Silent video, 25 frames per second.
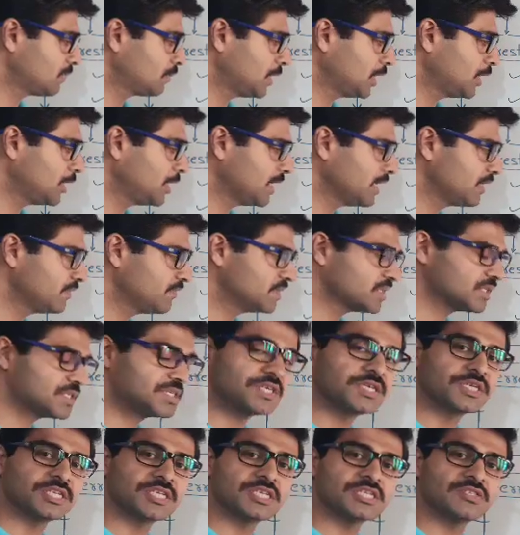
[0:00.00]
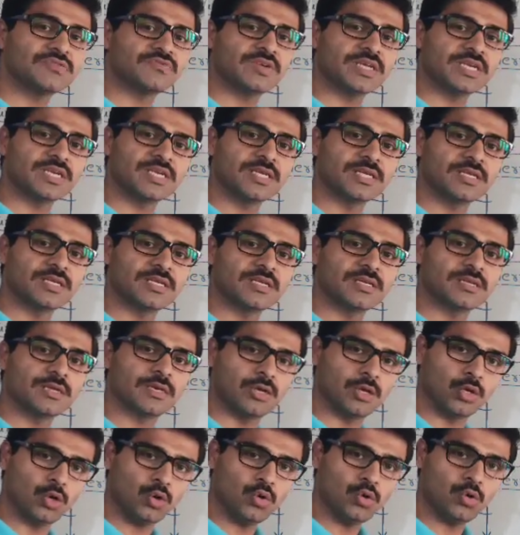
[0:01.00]
biodiversity is very
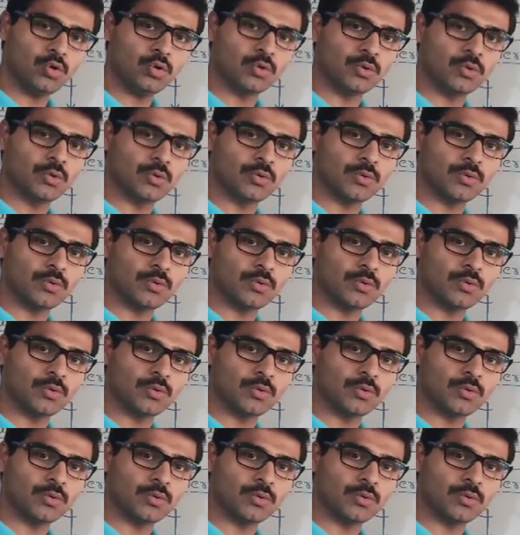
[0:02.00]
low,